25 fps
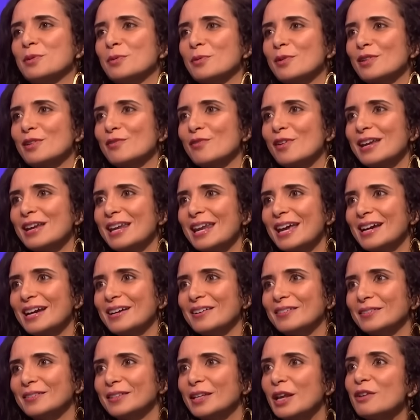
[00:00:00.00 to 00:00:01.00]
we're in right
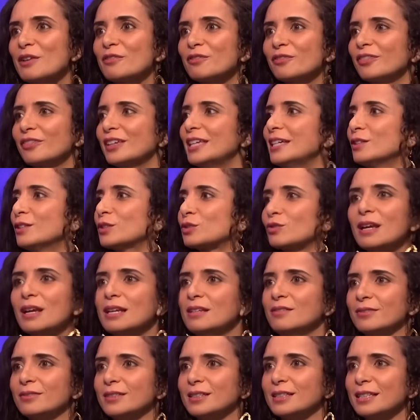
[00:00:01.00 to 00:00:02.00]
now? Yeah, it feels
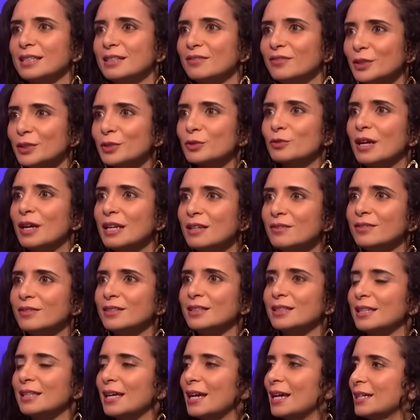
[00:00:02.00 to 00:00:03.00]
relevant. It feels
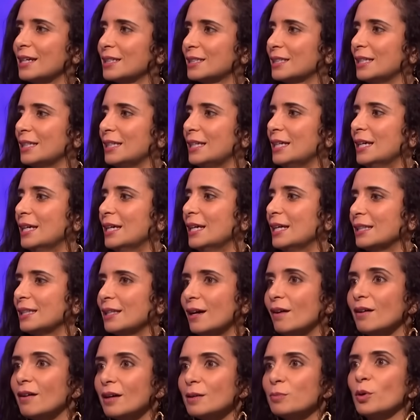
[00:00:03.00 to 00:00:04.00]
relevant that actually
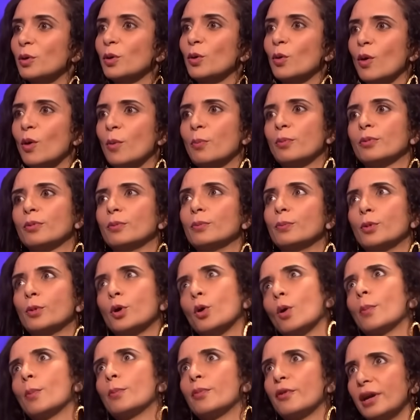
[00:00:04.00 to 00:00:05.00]
that hyper
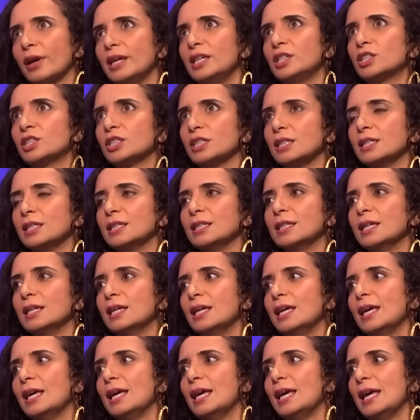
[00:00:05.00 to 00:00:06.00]
cooperation
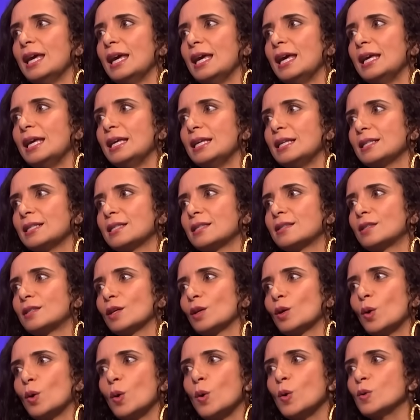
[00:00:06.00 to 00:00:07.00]
is the
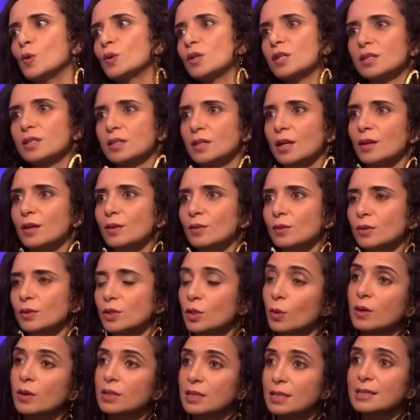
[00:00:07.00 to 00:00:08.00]
cornerstone
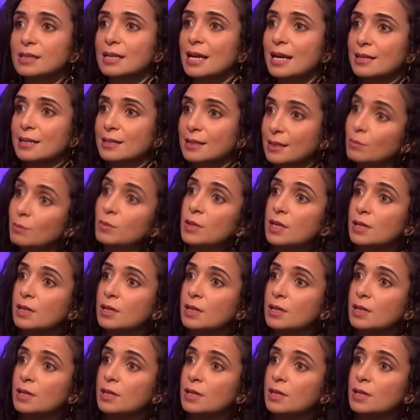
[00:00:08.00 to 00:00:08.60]
to our success, in my